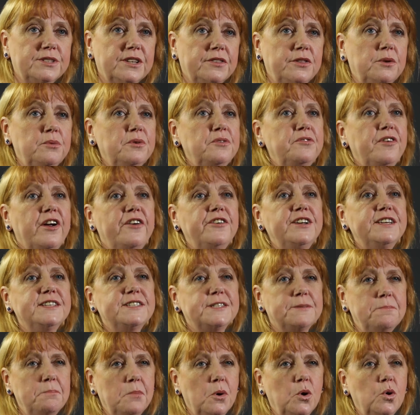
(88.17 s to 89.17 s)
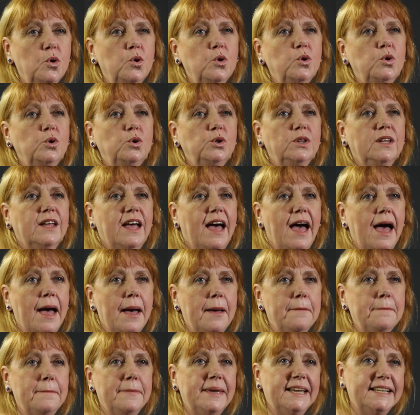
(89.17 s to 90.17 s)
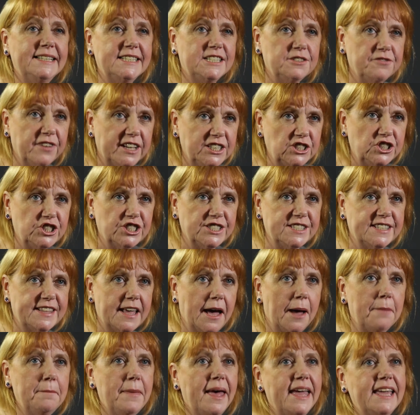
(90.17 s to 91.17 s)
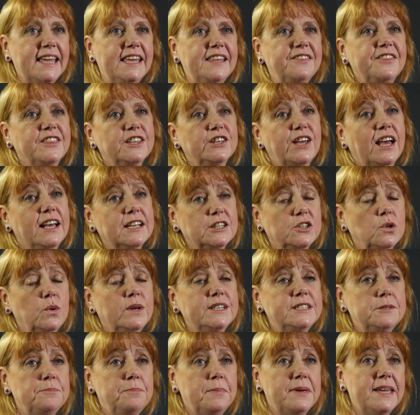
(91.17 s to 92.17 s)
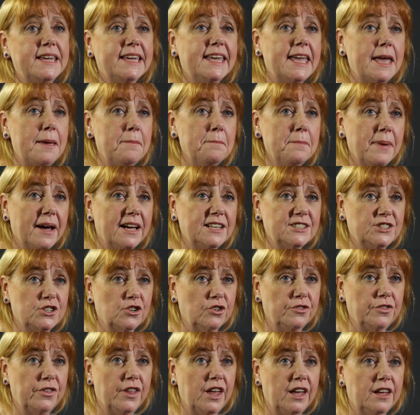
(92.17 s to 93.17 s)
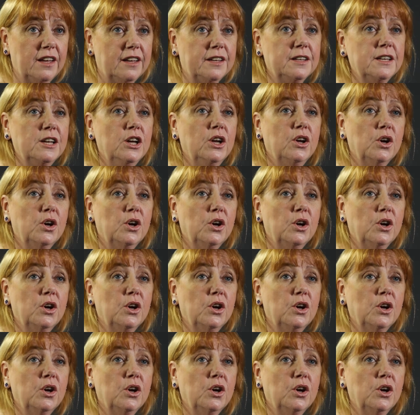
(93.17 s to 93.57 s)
and there were very small interventions that I made that had quite a big impact on the